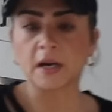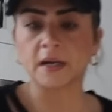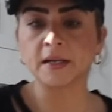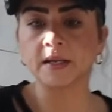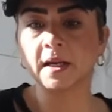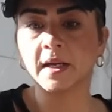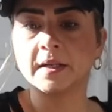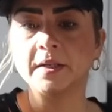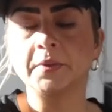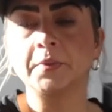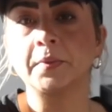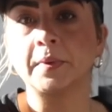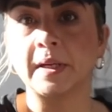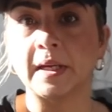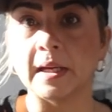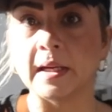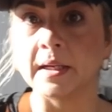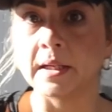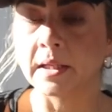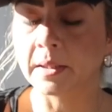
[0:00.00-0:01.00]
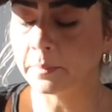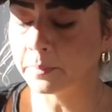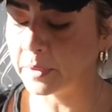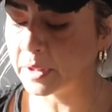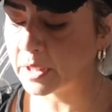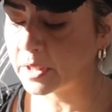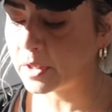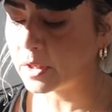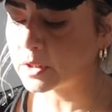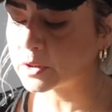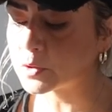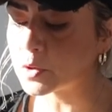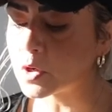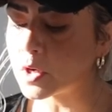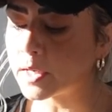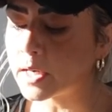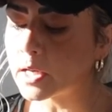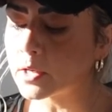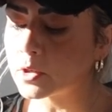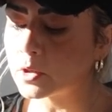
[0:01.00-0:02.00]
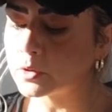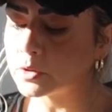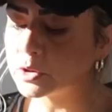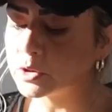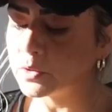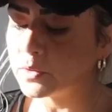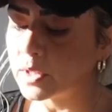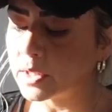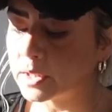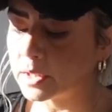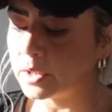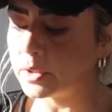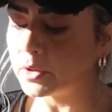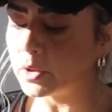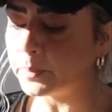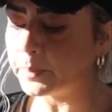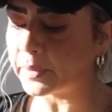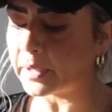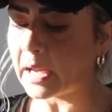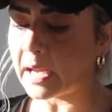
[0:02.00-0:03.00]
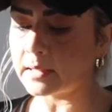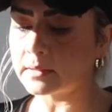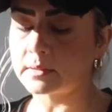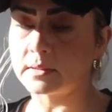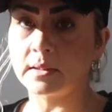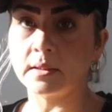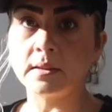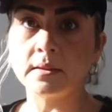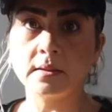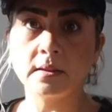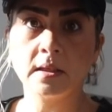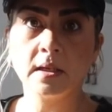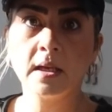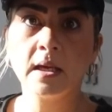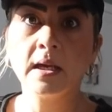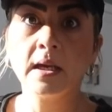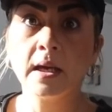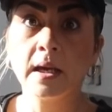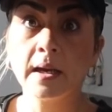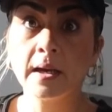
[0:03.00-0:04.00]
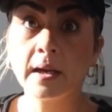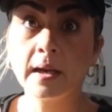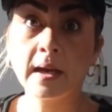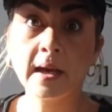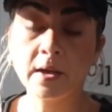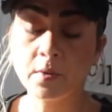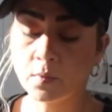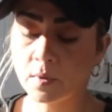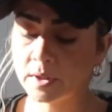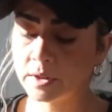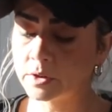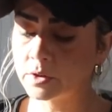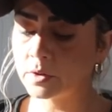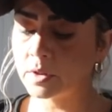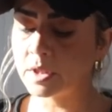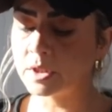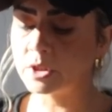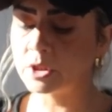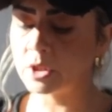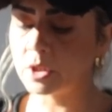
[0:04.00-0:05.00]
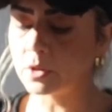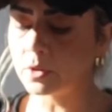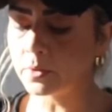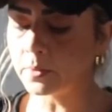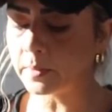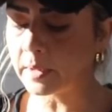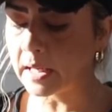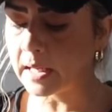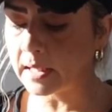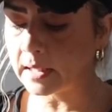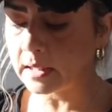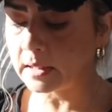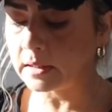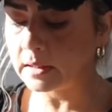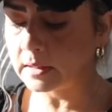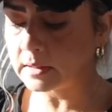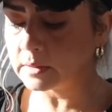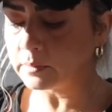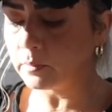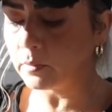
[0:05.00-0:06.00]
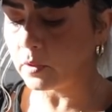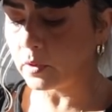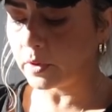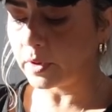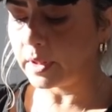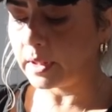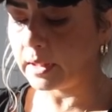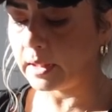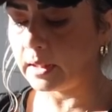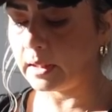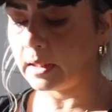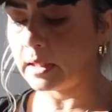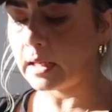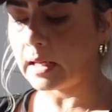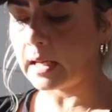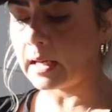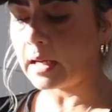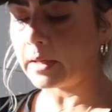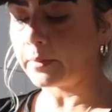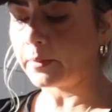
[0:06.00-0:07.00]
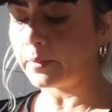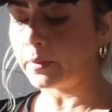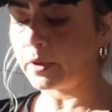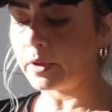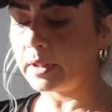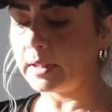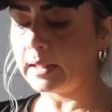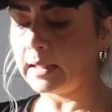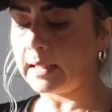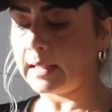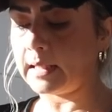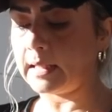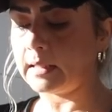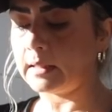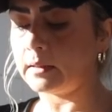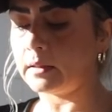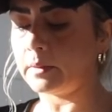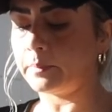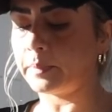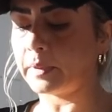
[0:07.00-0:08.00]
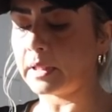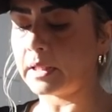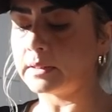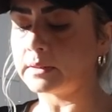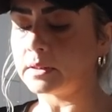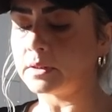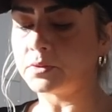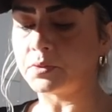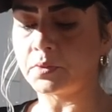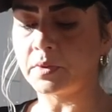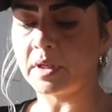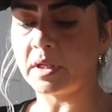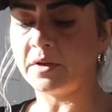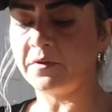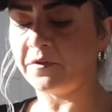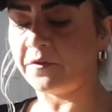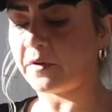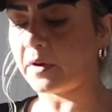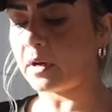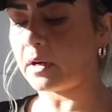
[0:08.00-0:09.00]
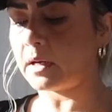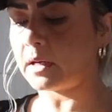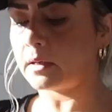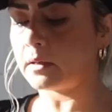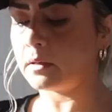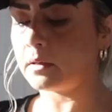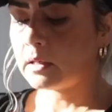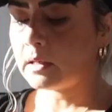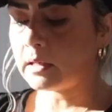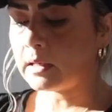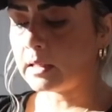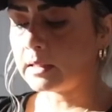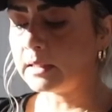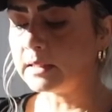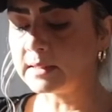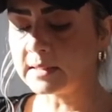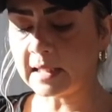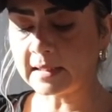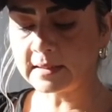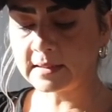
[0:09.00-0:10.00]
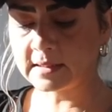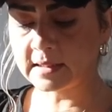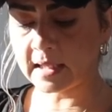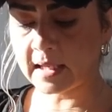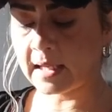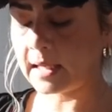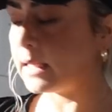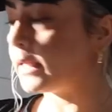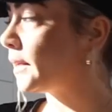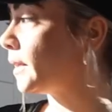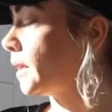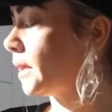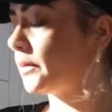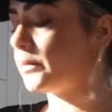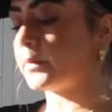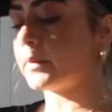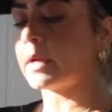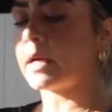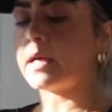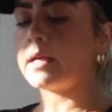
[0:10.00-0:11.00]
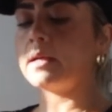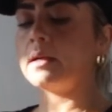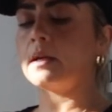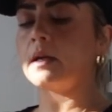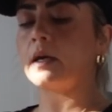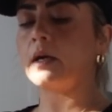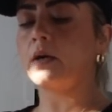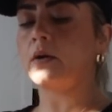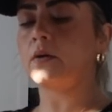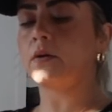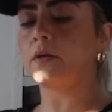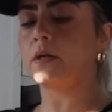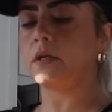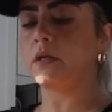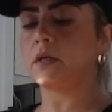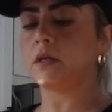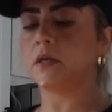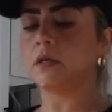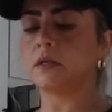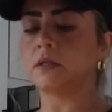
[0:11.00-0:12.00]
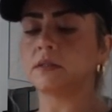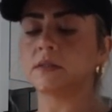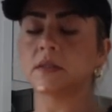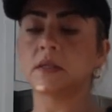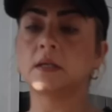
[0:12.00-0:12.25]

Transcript: are getting ready because we're gonna go to the chiropractic. I went to the gym already this morning and I'm running late. The place is really far and it's at 10 and right now is